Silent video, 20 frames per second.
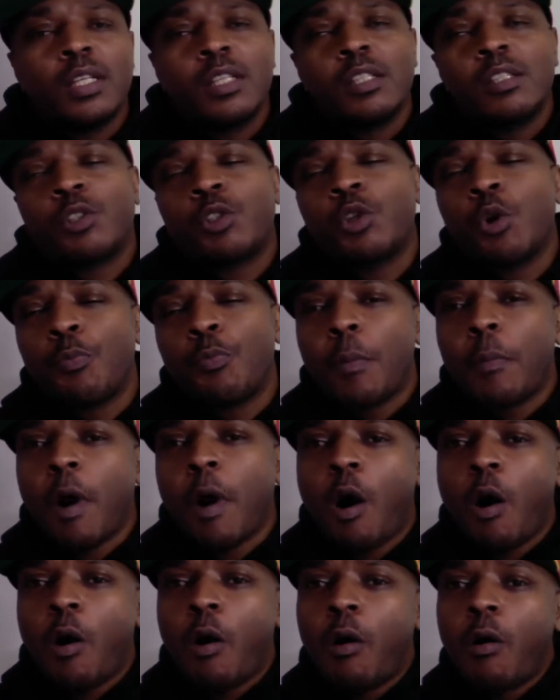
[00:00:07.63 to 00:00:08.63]
Super
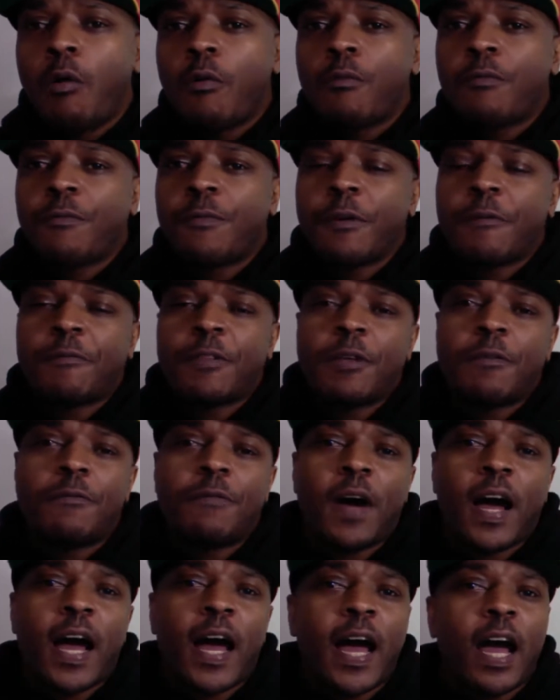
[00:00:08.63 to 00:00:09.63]
Bowl
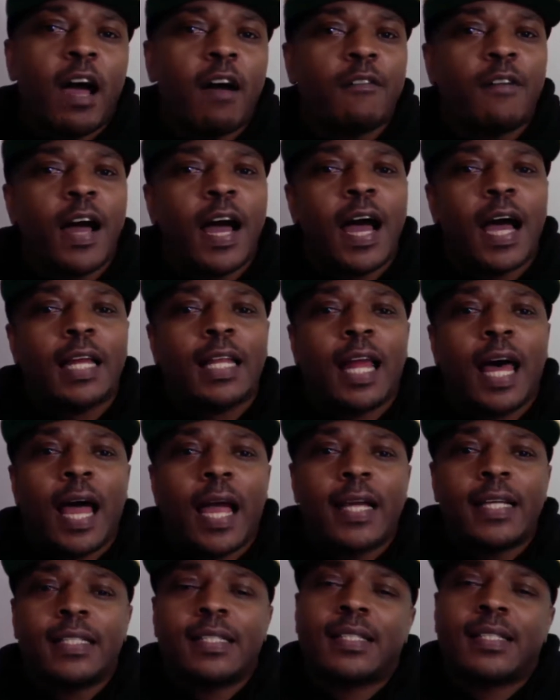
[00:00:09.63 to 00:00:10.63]
55
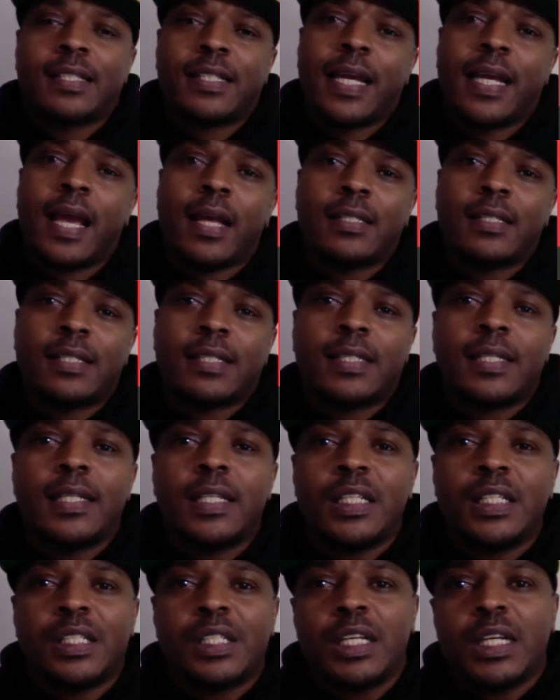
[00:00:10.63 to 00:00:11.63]
highlights, Kansas
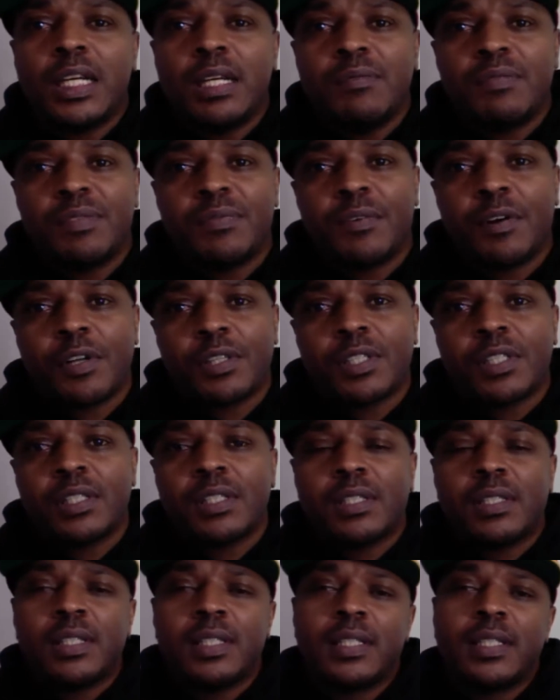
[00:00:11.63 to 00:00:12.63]
City Chiefs
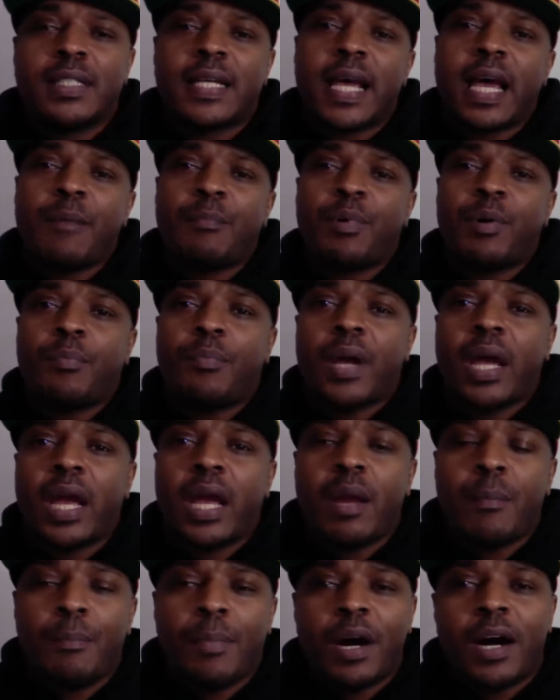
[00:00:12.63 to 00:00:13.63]
versus the Tampa
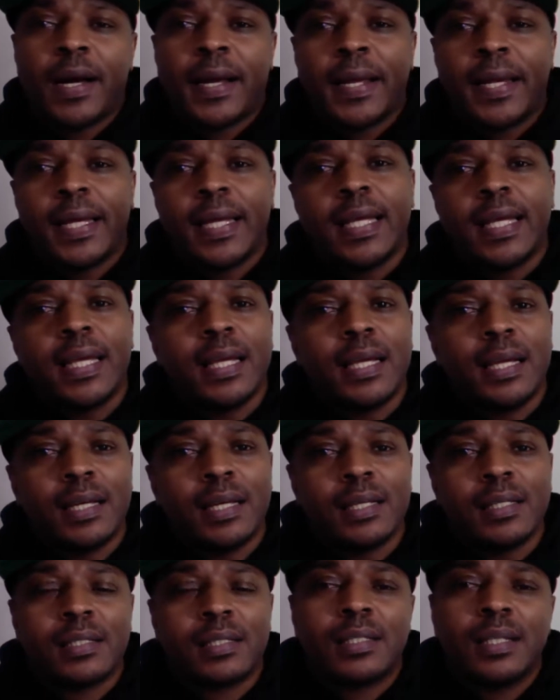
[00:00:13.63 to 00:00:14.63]
Bay
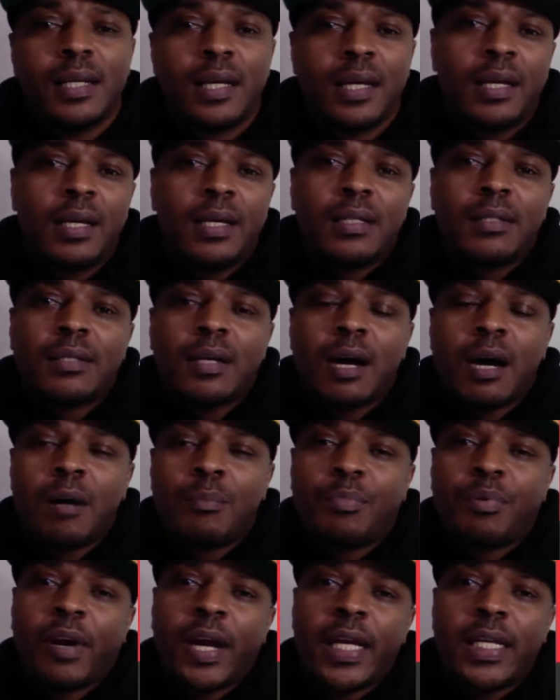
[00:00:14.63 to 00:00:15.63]
Buccaneers.
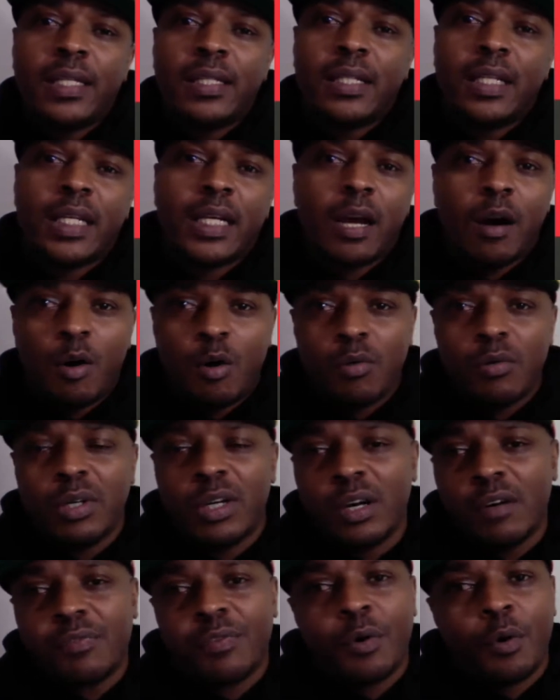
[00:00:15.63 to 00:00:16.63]
Tom Brady, the GOAT,
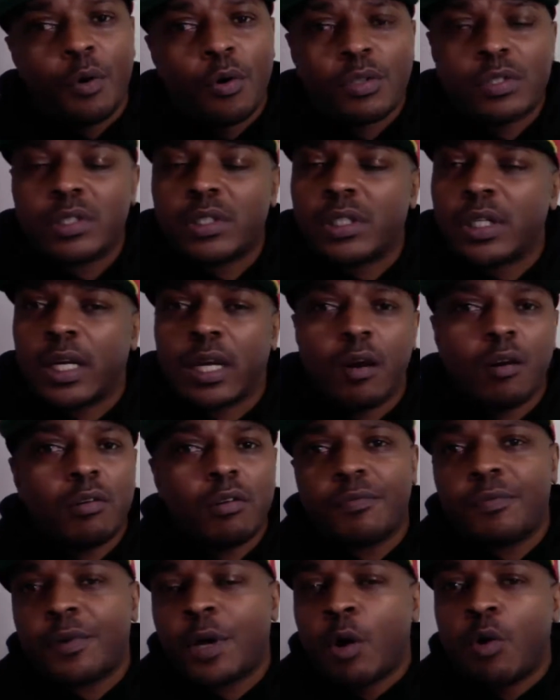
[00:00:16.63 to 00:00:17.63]
of course, the GOAT
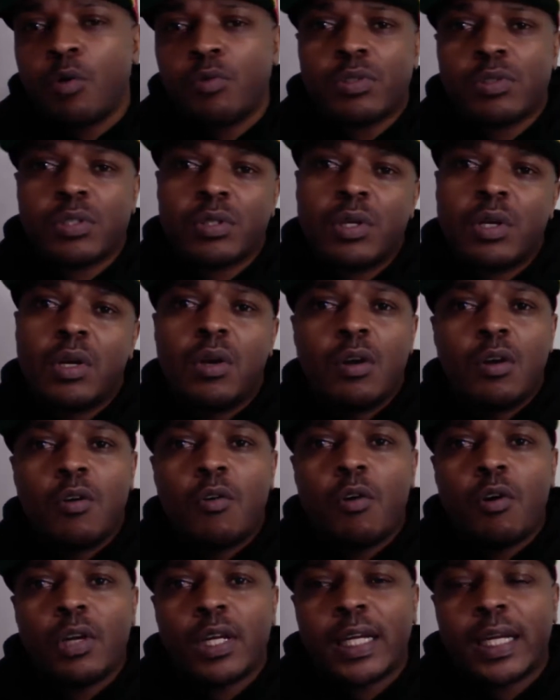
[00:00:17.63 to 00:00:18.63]
of GOATs,
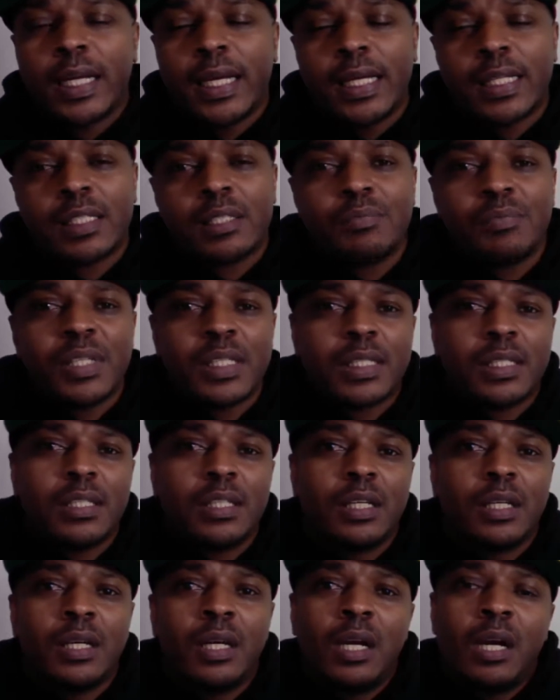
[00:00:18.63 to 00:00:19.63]
going against
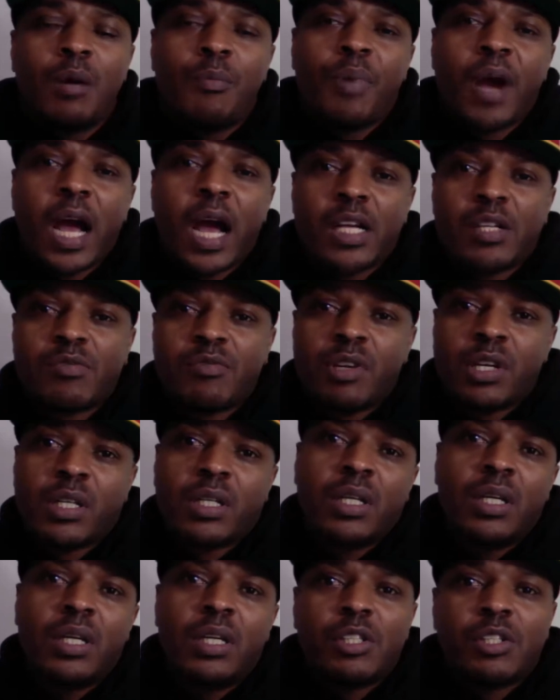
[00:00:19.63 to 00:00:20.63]
Mr.
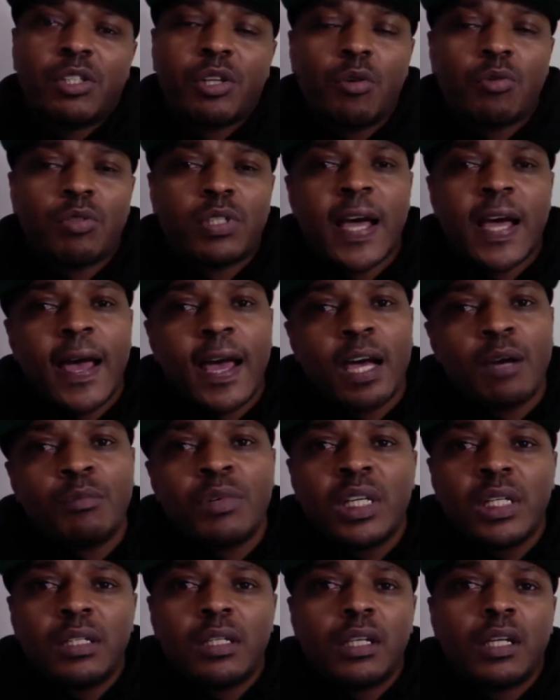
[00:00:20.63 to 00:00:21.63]
Patrick Showtime,
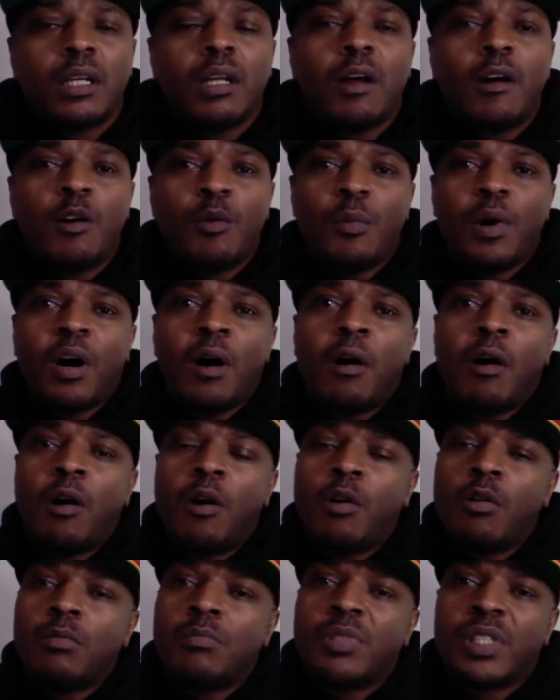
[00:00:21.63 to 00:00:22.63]
the clone
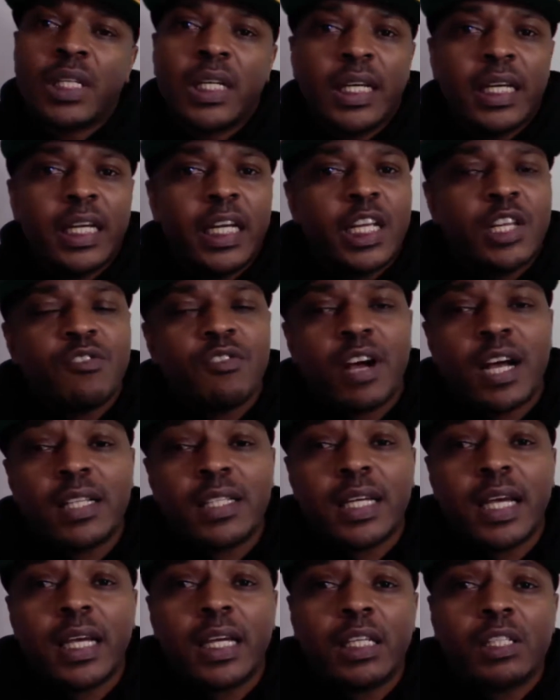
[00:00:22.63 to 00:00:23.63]
Mahomes. He trying to
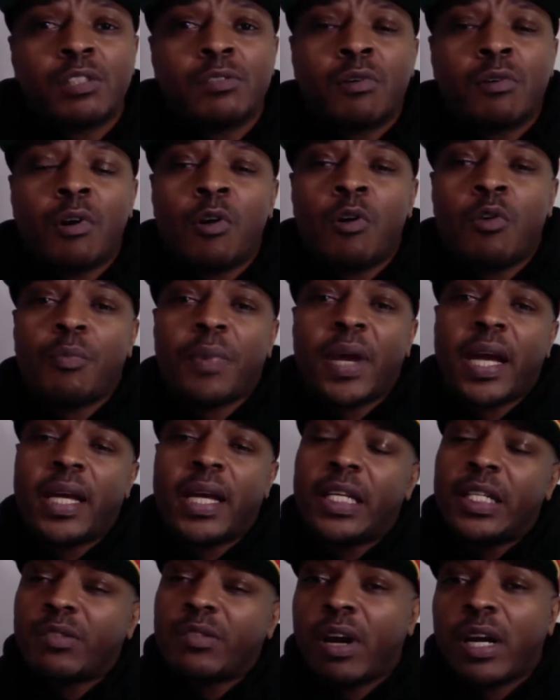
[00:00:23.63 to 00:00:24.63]
take his throne, man.
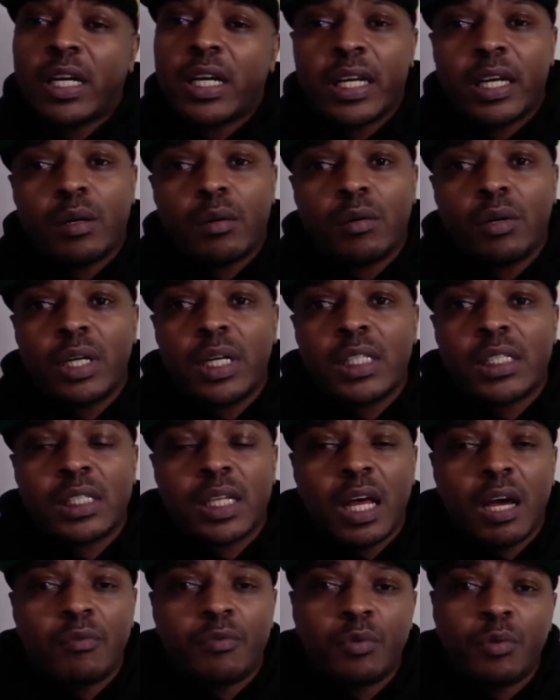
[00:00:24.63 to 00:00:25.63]
He trying to get on his
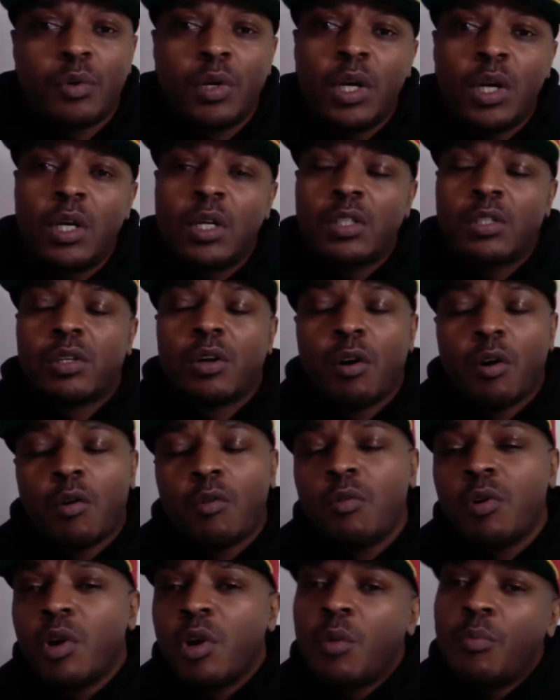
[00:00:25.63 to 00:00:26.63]
level.
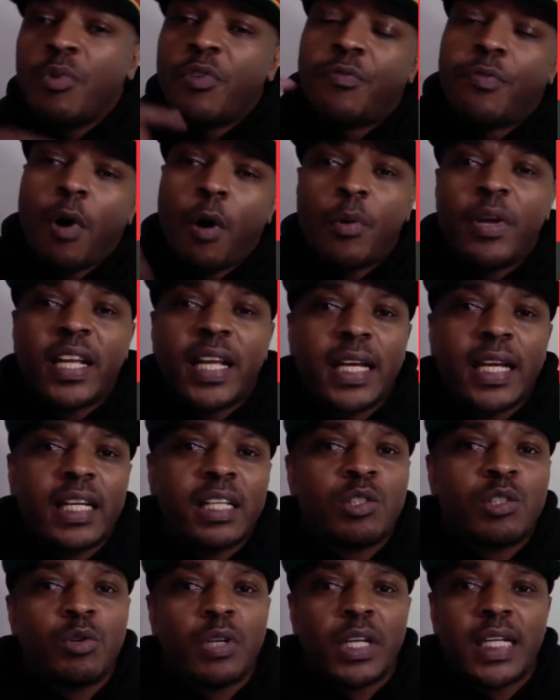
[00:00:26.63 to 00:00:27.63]
So before we get
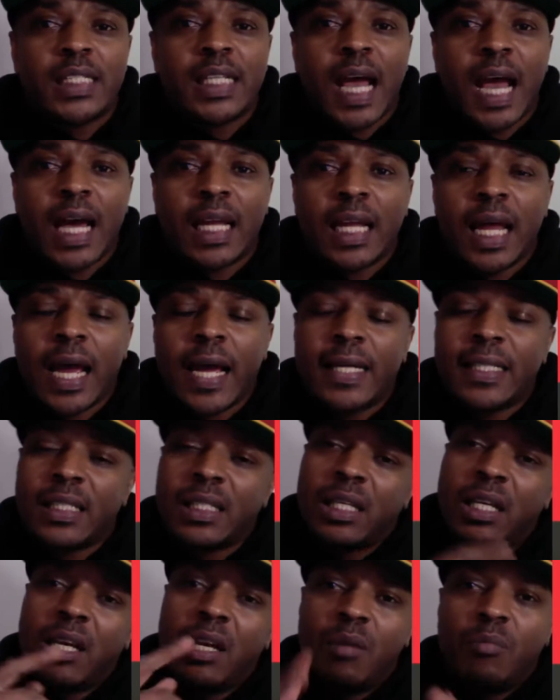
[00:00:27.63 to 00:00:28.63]
into these
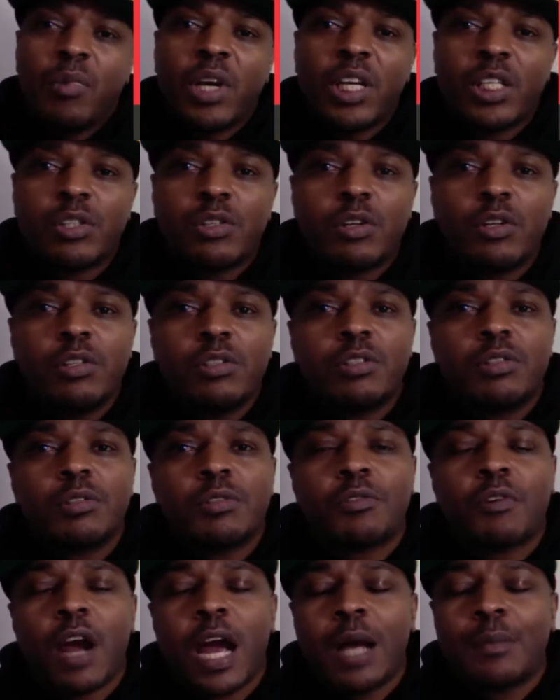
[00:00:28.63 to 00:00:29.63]
highlights, make sure you
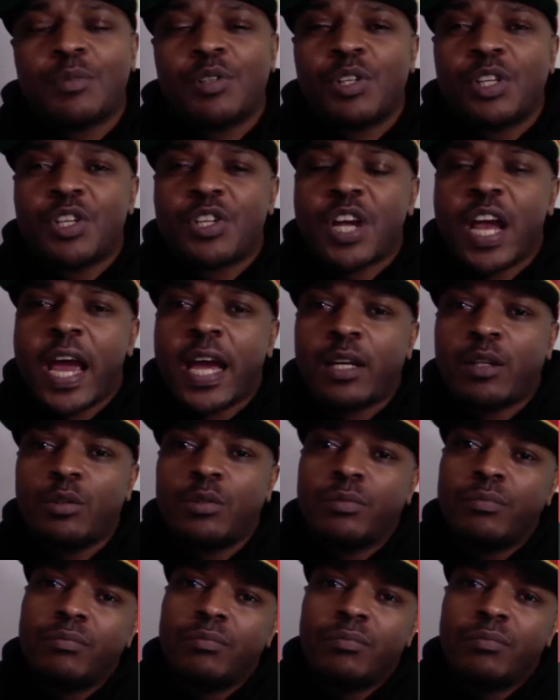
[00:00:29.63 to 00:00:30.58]
subscribe to the channel.